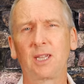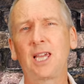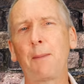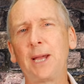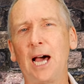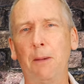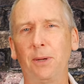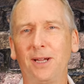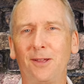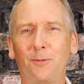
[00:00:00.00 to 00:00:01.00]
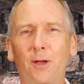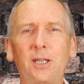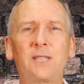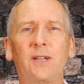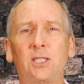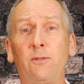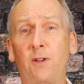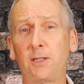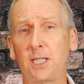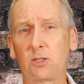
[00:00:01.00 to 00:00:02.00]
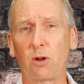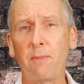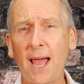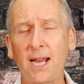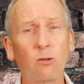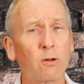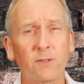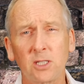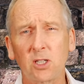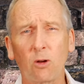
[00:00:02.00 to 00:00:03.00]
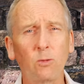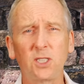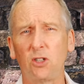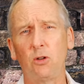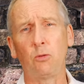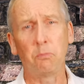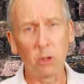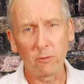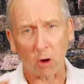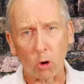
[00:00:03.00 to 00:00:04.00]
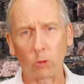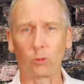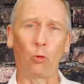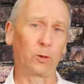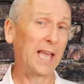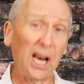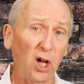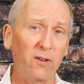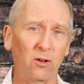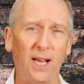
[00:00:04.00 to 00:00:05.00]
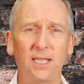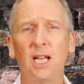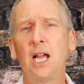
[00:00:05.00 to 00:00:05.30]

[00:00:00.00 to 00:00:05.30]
Coming up, those of us who voted to remain are often told to move on or get over it.